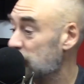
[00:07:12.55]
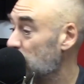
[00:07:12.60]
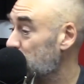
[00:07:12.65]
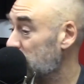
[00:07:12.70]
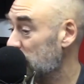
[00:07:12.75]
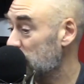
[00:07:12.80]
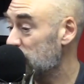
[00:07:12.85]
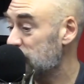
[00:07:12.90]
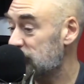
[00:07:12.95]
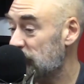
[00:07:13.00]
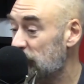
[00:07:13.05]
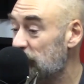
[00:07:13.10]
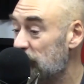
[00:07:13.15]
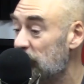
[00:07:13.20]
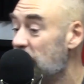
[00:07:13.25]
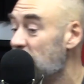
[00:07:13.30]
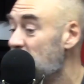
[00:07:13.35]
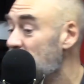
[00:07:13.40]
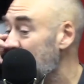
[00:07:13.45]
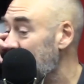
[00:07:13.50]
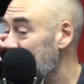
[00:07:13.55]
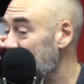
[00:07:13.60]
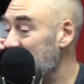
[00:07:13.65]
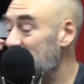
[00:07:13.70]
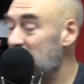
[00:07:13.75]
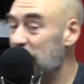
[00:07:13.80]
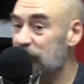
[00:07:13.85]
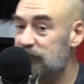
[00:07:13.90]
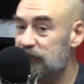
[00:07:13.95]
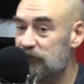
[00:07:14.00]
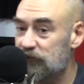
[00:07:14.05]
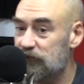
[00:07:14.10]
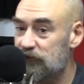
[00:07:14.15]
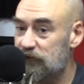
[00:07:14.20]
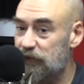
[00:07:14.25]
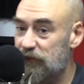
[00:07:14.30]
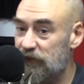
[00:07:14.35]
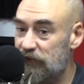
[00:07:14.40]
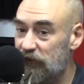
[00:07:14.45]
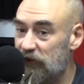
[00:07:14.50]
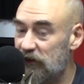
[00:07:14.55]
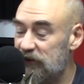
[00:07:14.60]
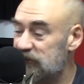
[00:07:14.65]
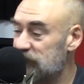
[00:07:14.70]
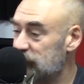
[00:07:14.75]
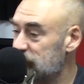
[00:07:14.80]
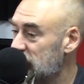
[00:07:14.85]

but also allowed to be released.